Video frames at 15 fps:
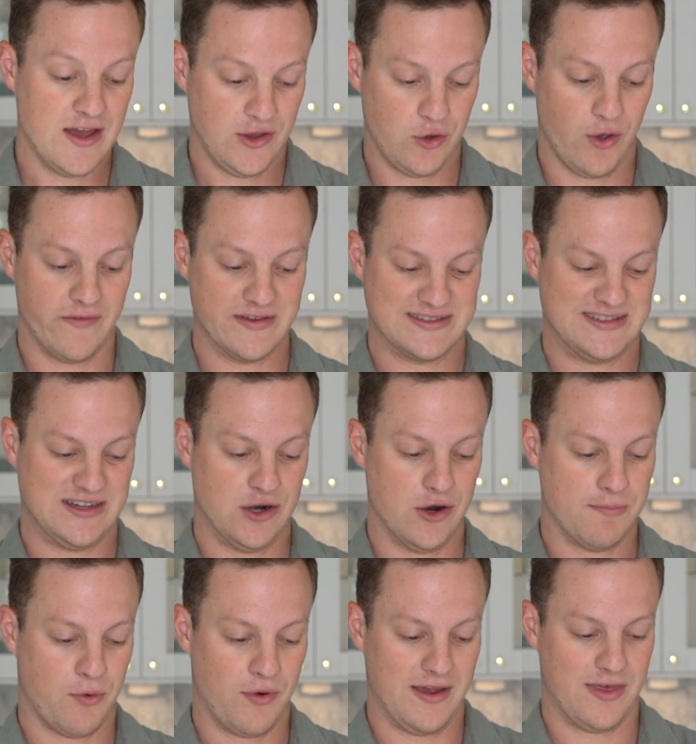you have a
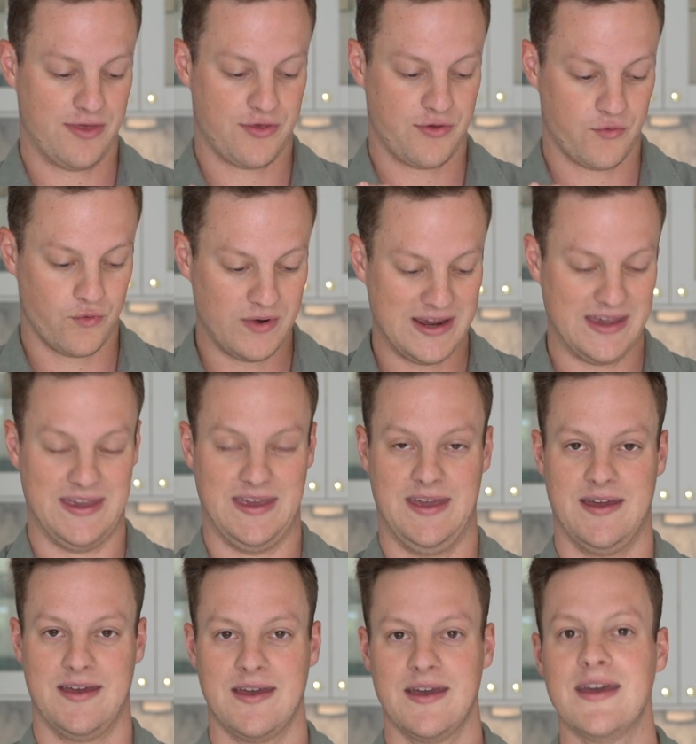0.3